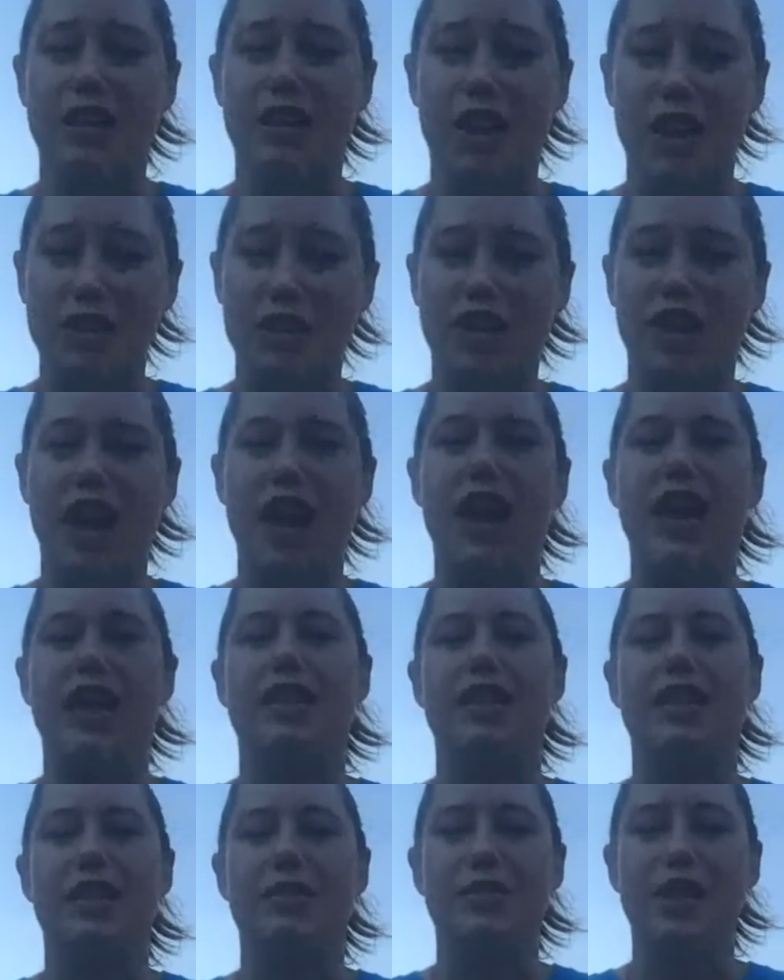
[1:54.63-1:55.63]
cluster
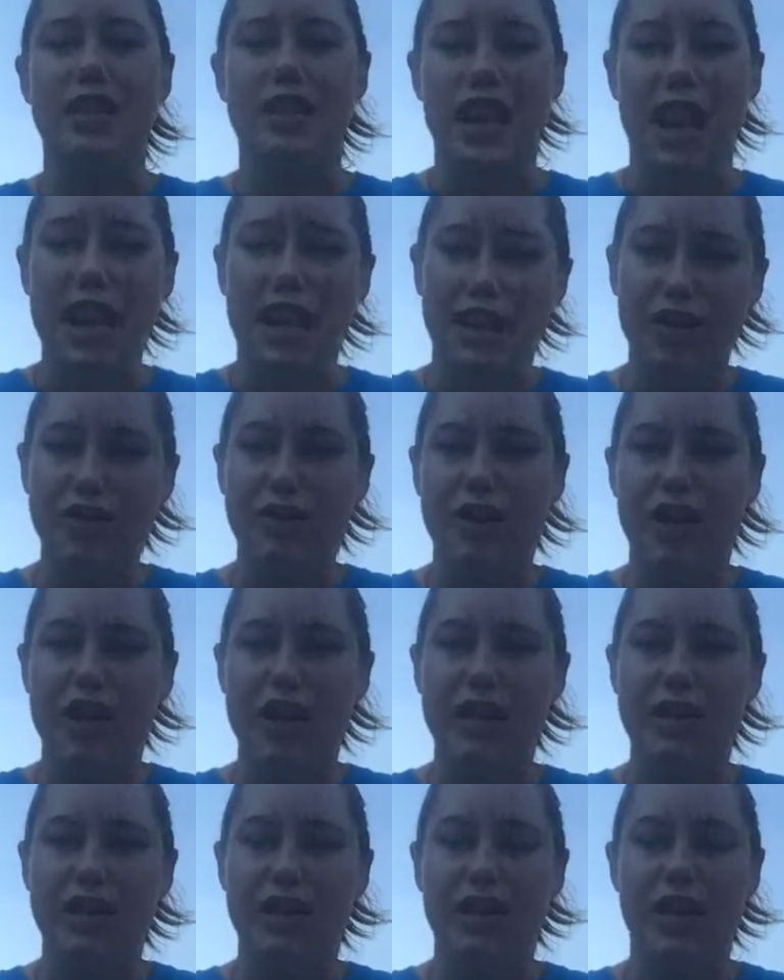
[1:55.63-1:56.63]
headaches and
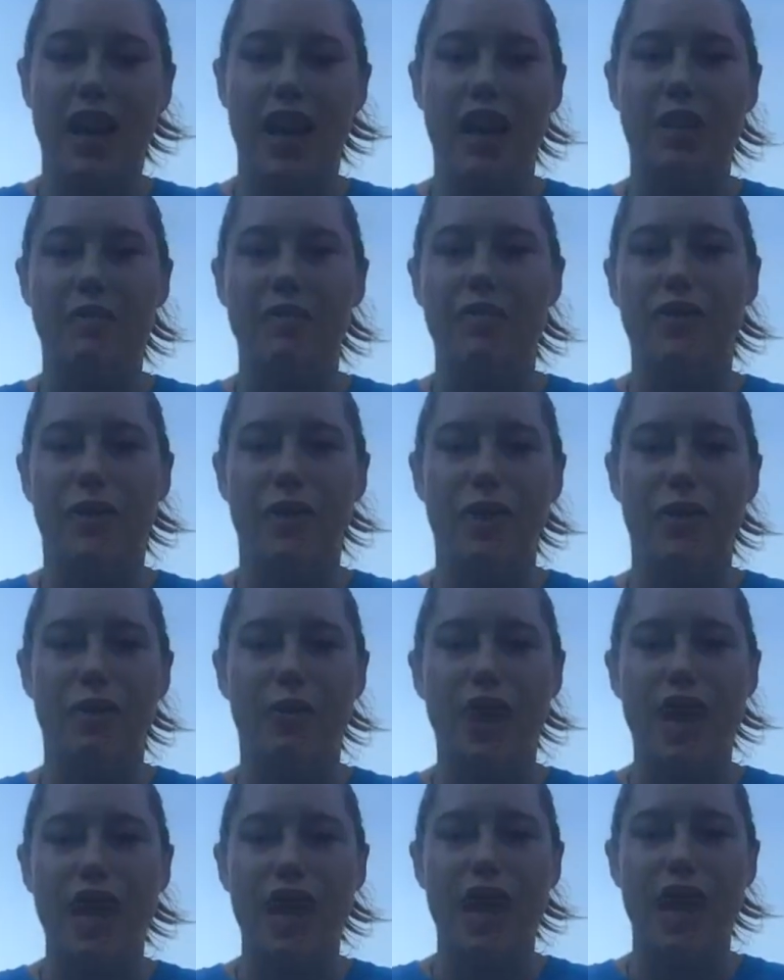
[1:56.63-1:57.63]
misdiagnosis before
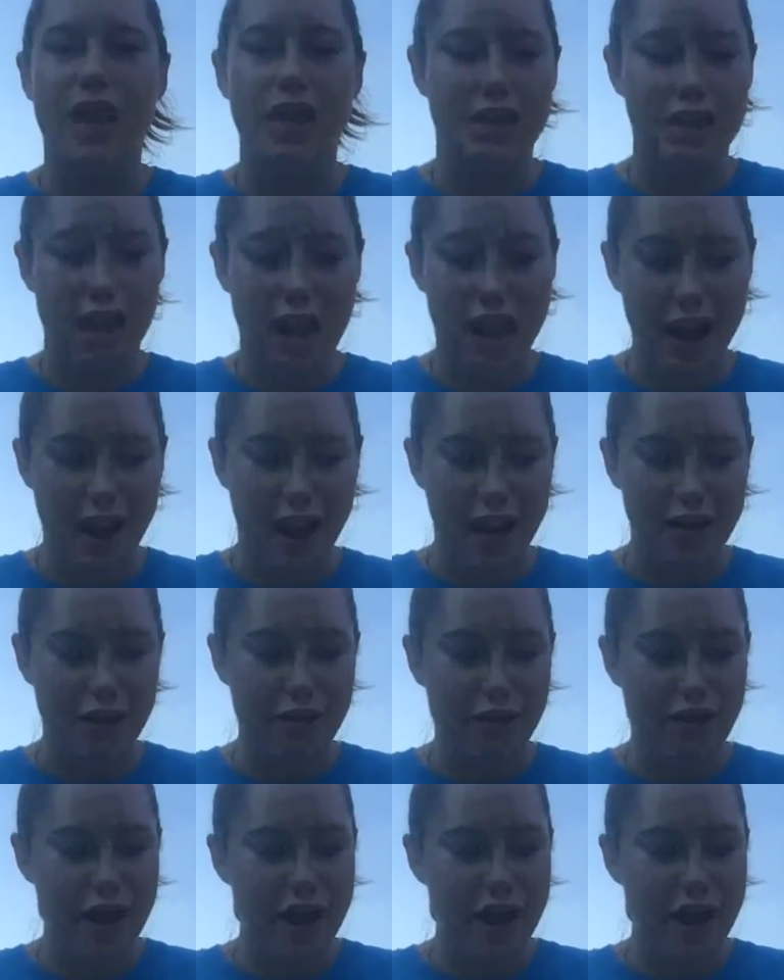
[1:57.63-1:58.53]
we sign off.